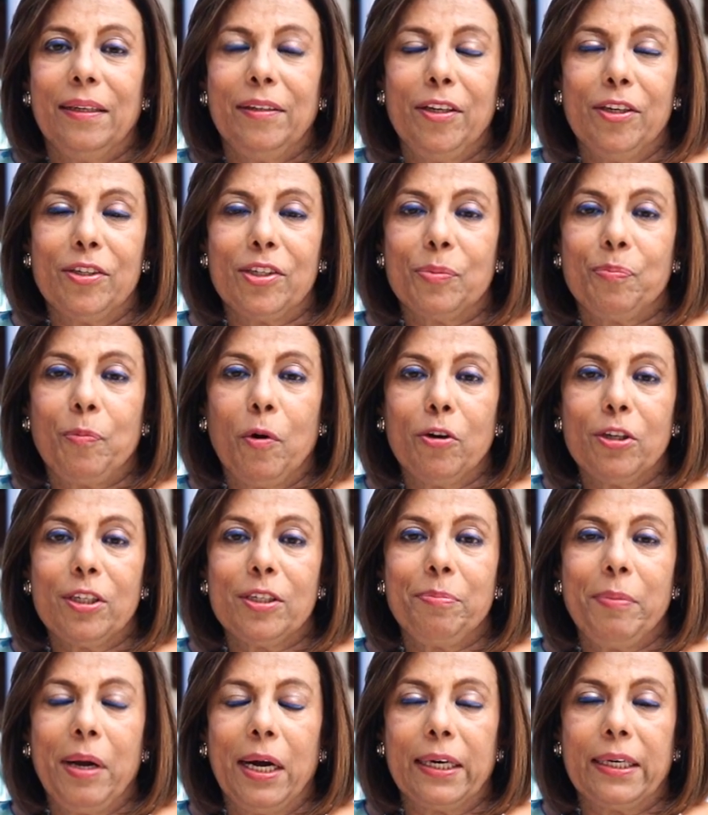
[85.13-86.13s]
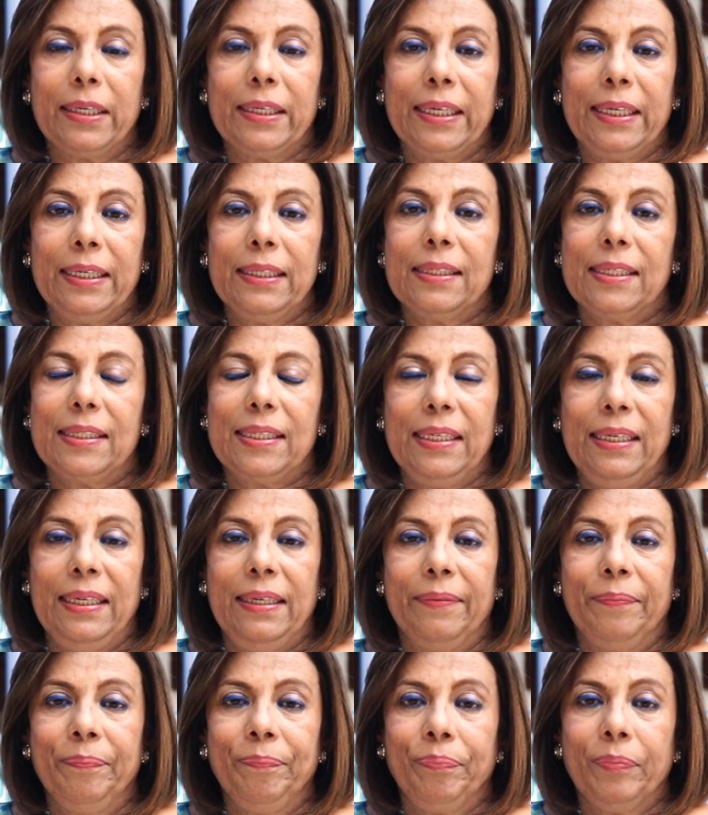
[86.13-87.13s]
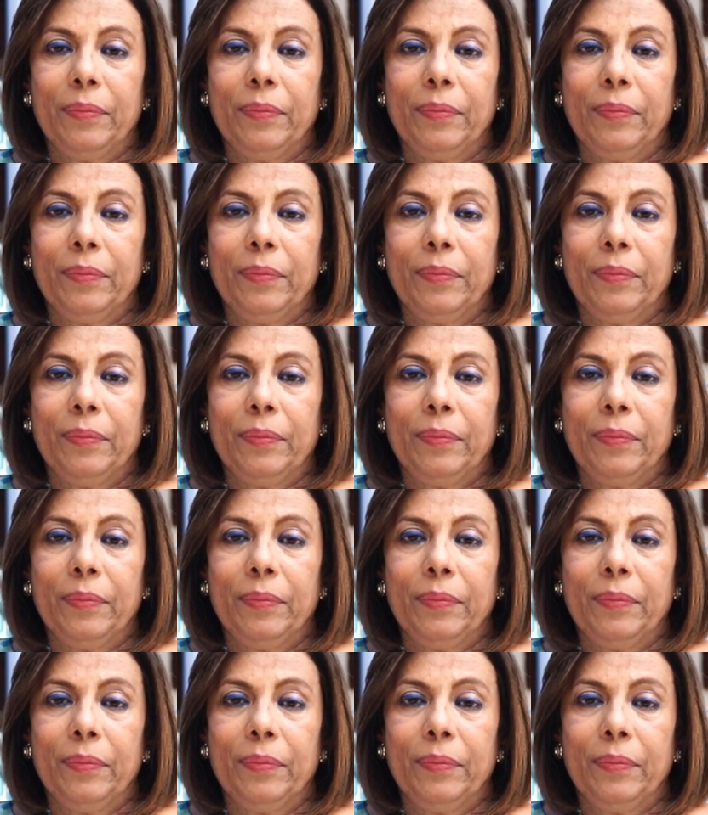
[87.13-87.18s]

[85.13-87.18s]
the sports marketing scene,